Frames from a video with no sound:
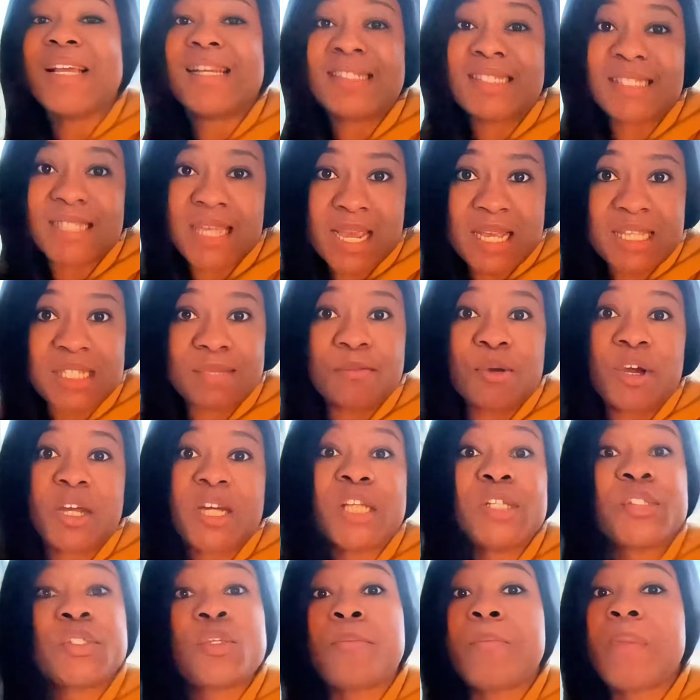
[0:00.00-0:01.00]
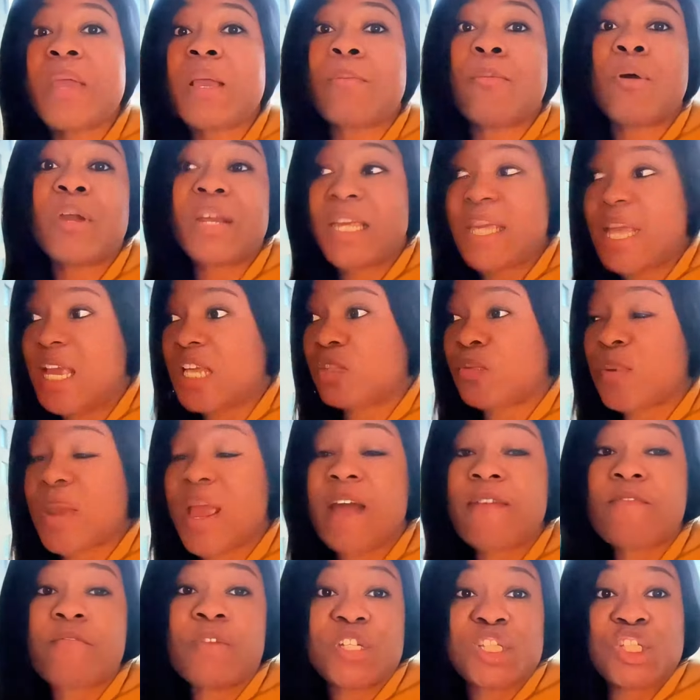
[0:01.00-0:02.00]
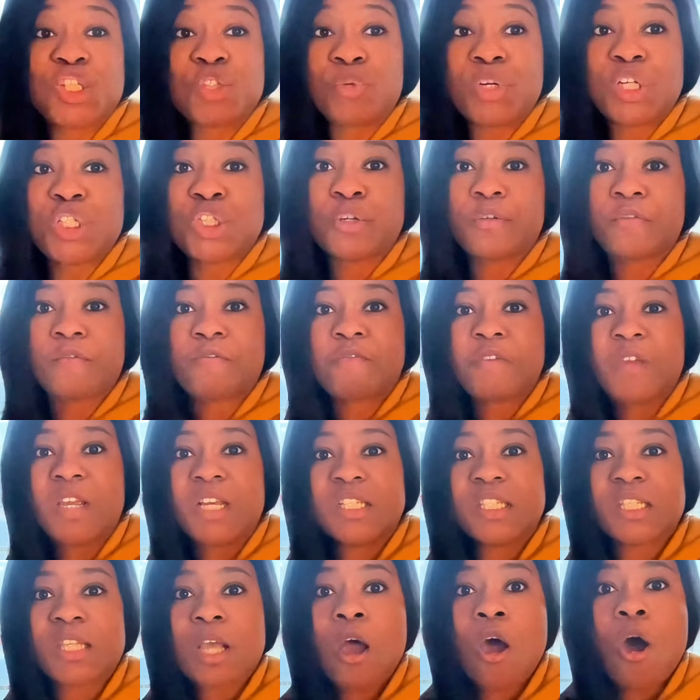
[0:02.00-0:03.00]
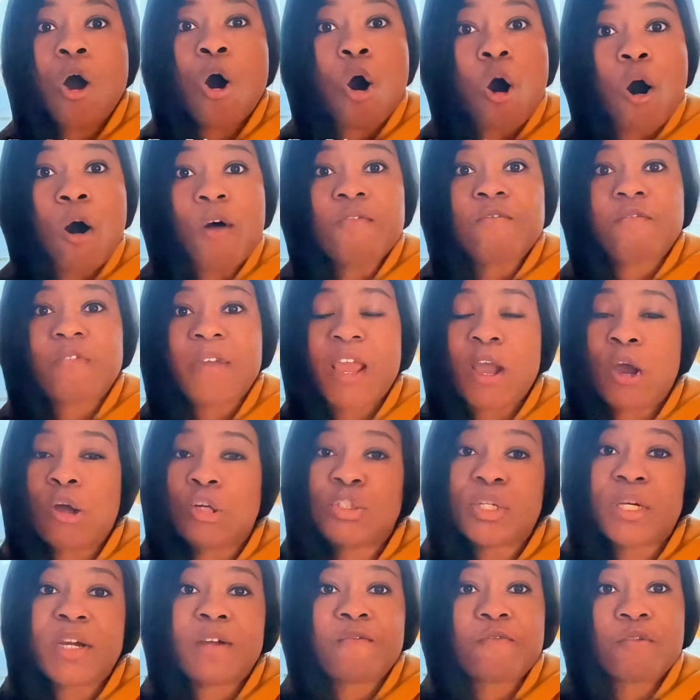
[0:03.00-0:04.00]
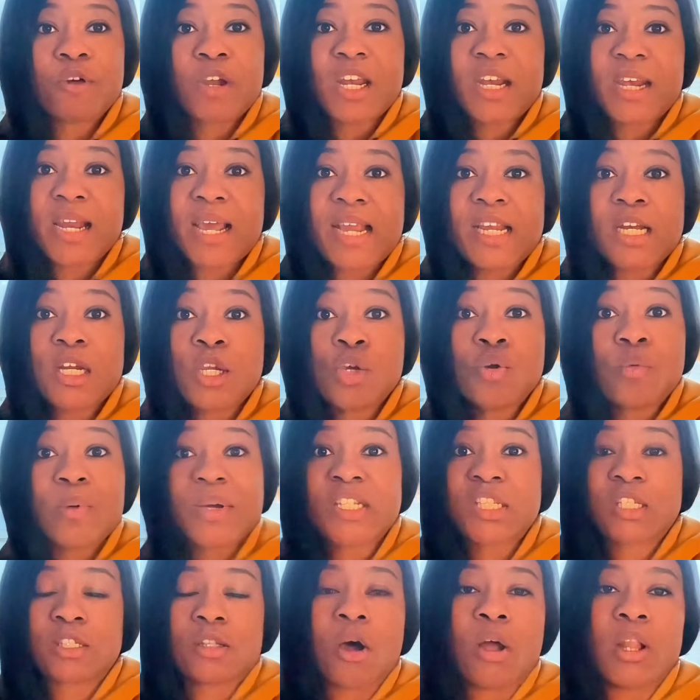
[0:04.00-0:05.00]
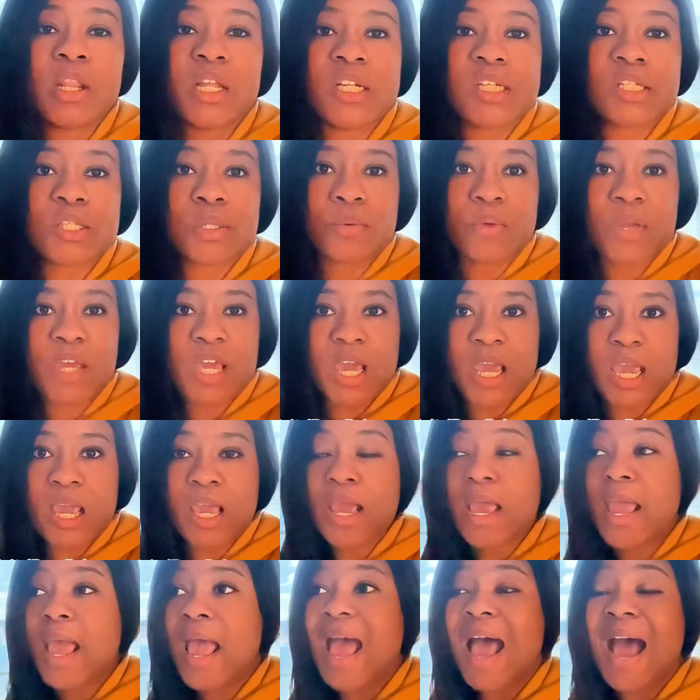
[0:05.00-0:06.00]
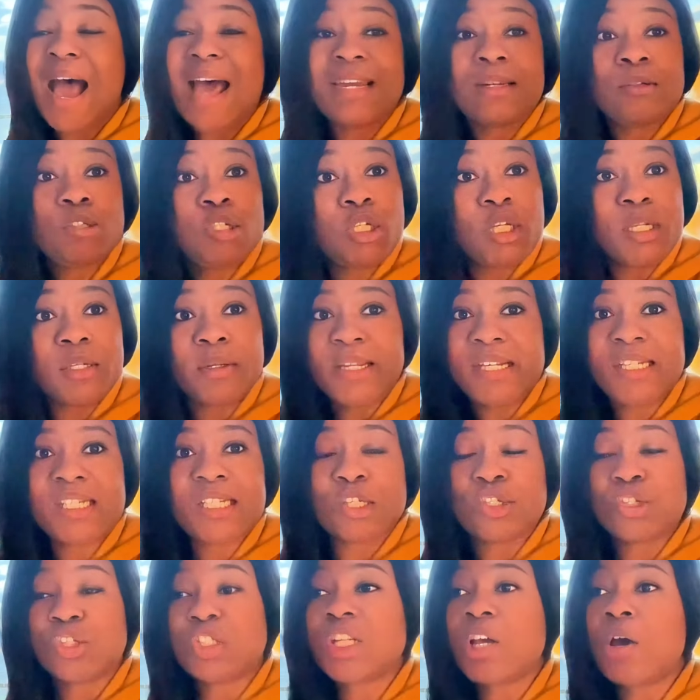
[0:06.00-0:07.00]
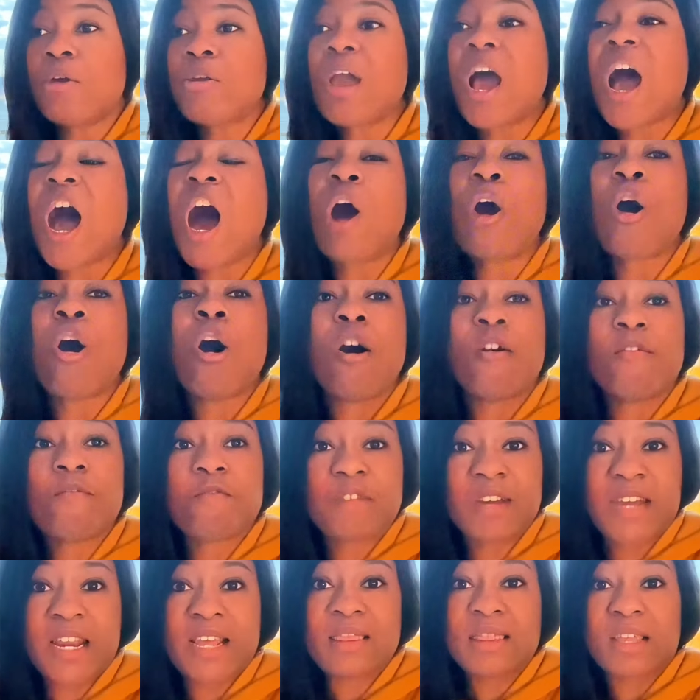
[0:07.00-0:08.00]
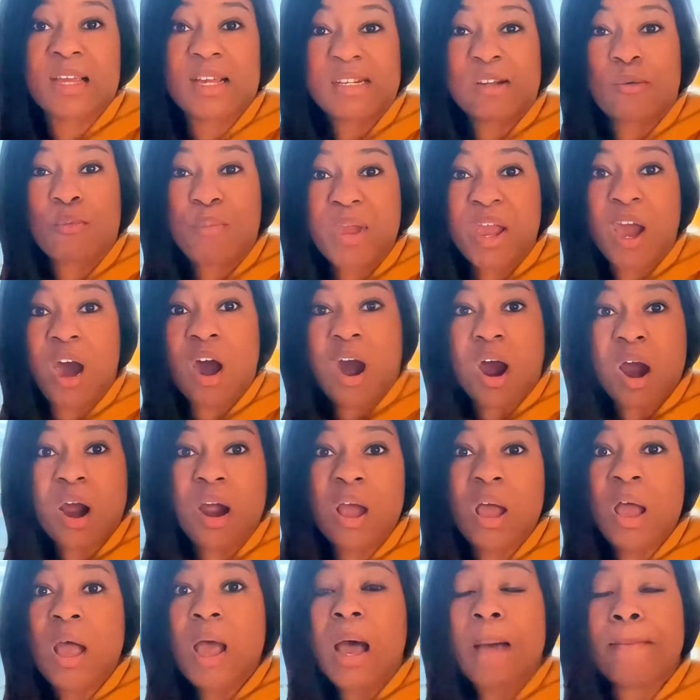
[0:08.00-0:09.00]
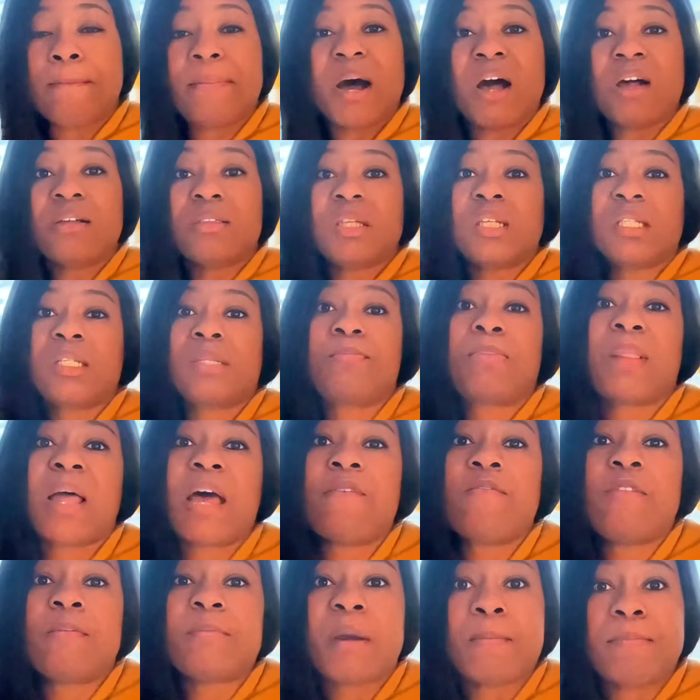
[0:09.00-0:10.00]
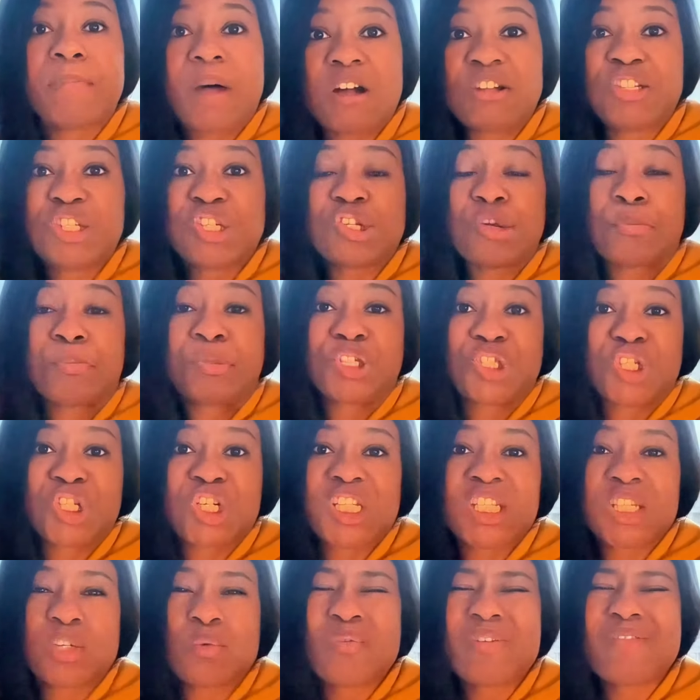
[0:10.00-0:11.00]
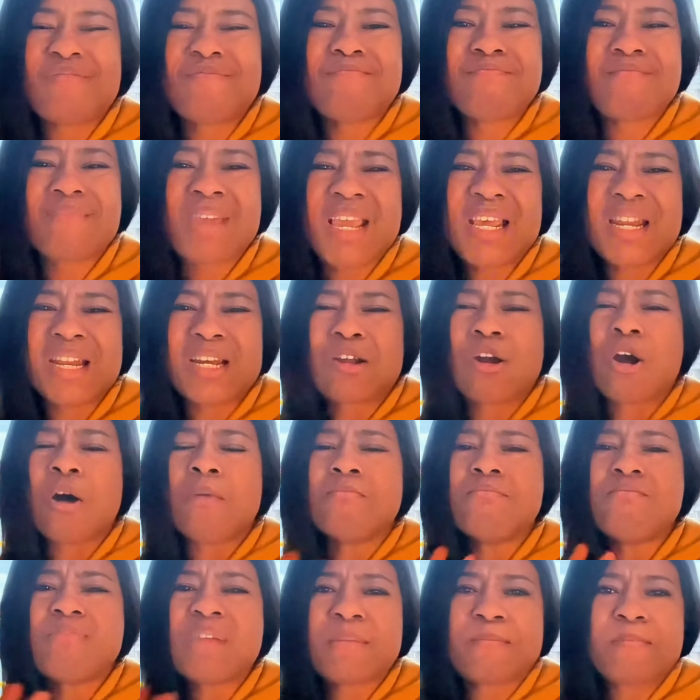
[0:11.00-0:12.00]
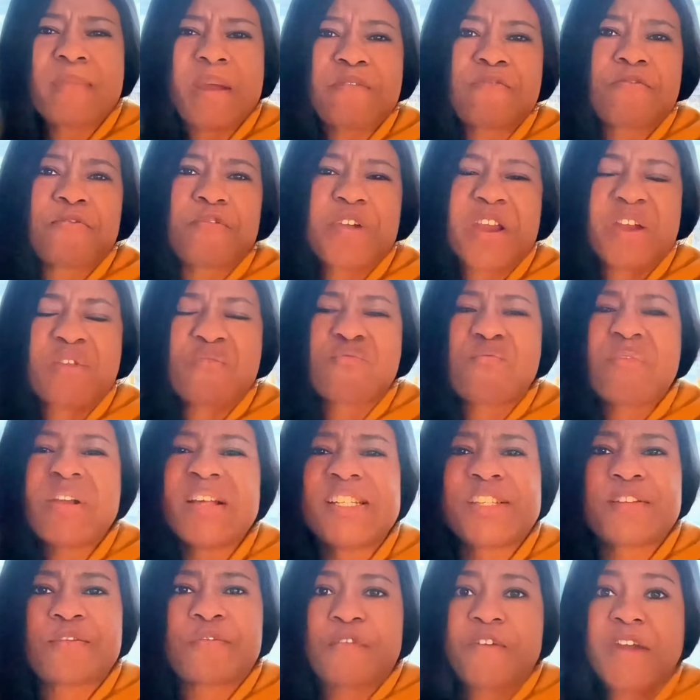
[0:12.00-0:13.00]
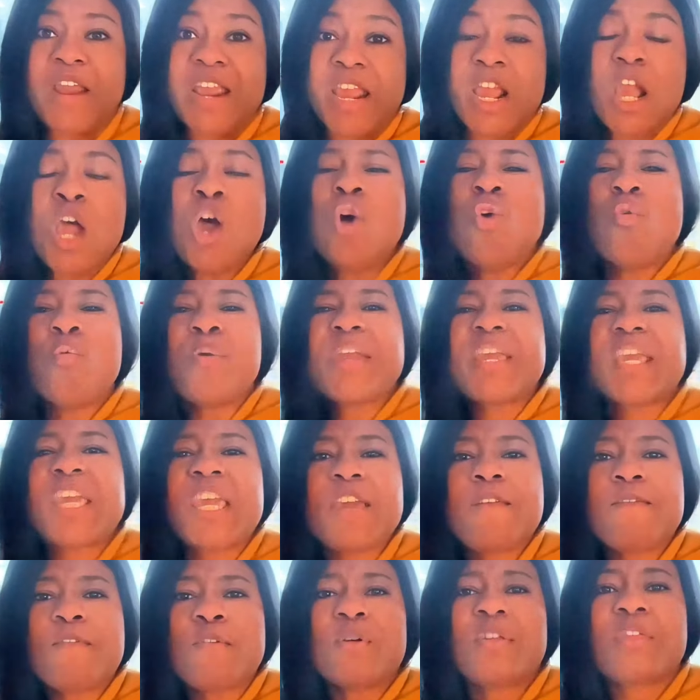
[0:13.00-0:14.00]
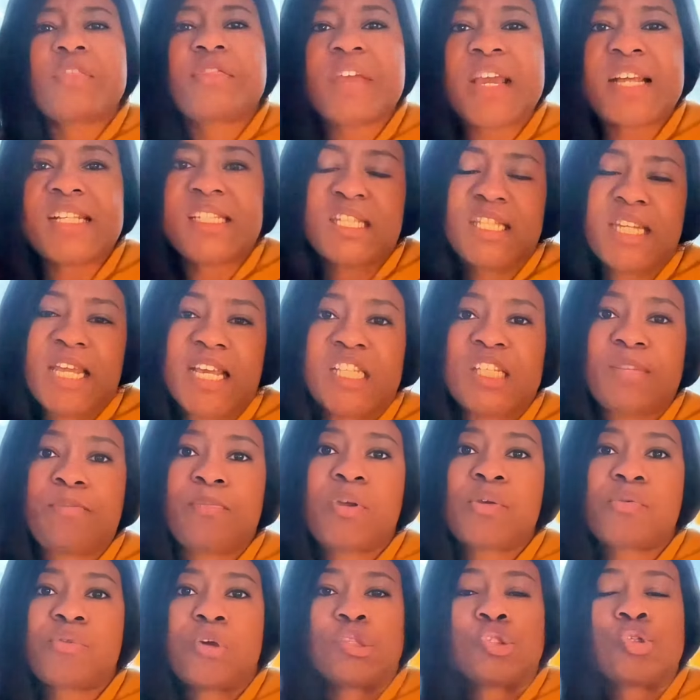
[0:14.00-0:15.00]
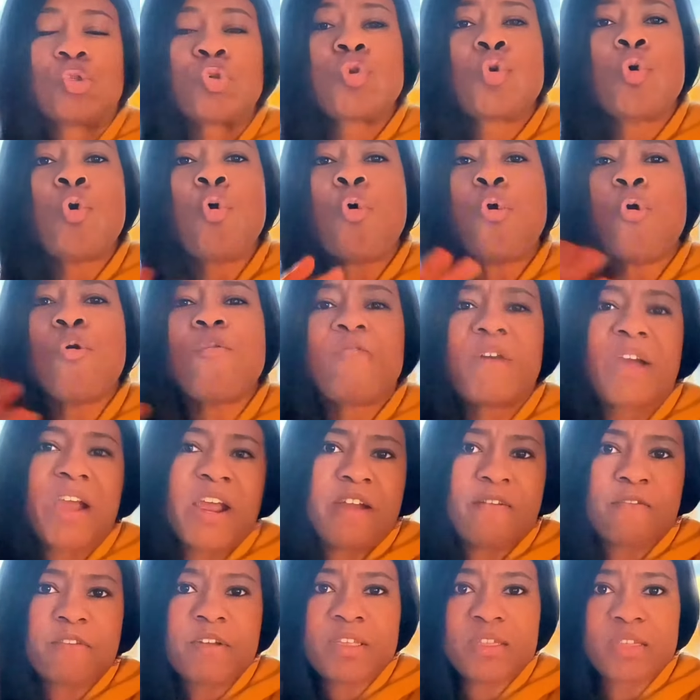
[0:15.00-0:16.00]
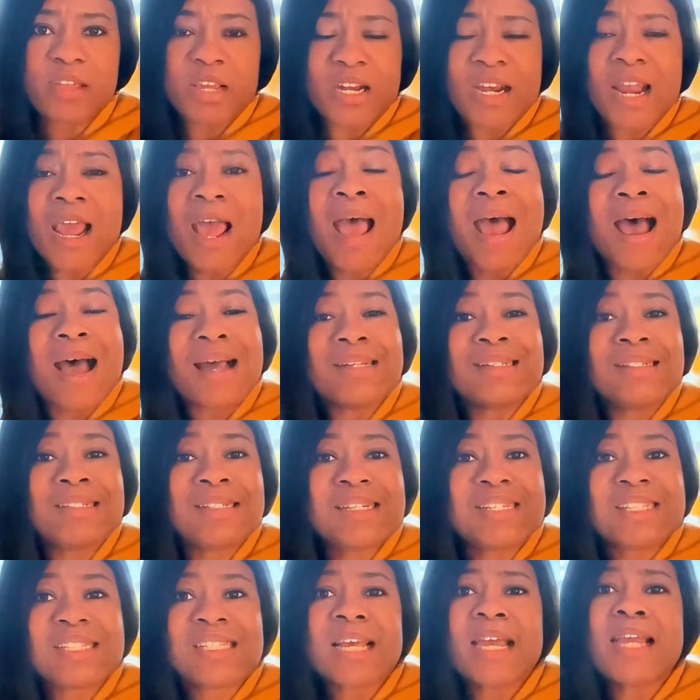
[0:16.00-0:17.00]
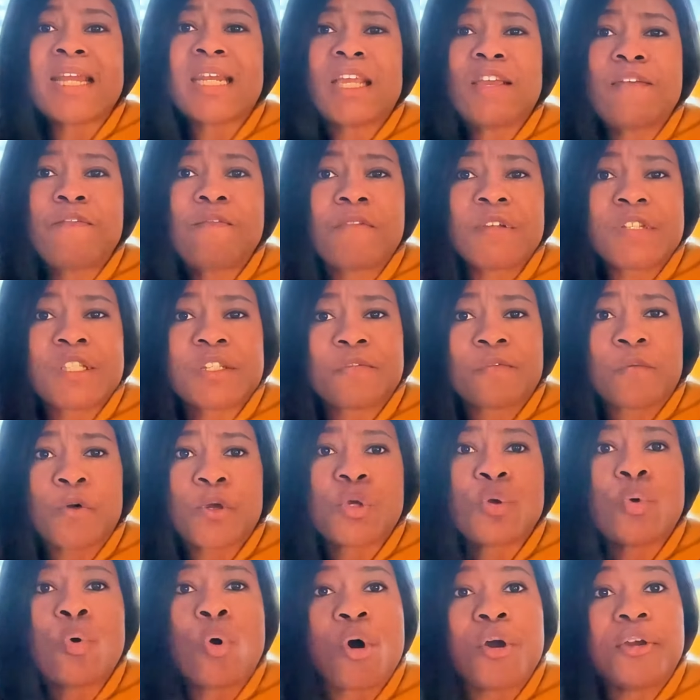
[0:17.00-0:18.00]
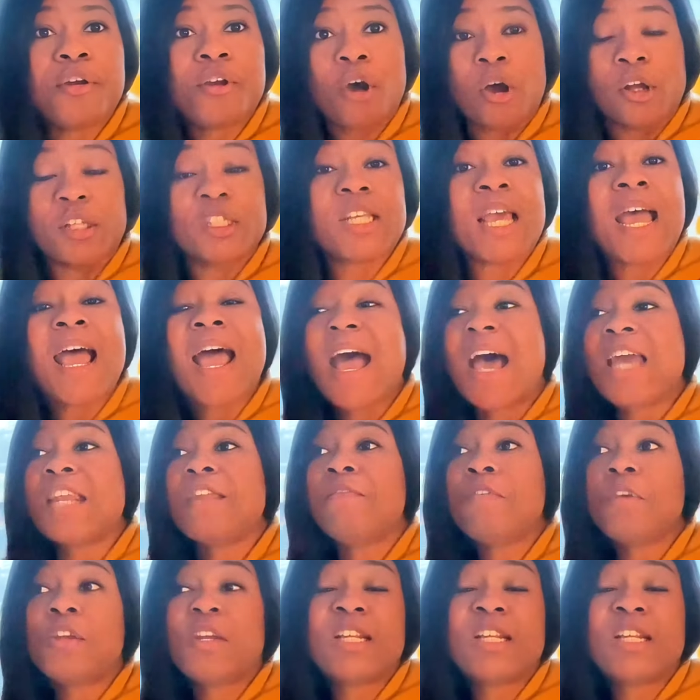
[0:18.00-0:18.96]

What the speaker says: It takes money to make money. Yes, we have registration fees of $149, okay? And listen, to tell you how confident we are about this platform, about this opportunity, we've made it commitment-free, risk-free. We give you a 30-day period to go over everything and decide if it's for you or not. And if you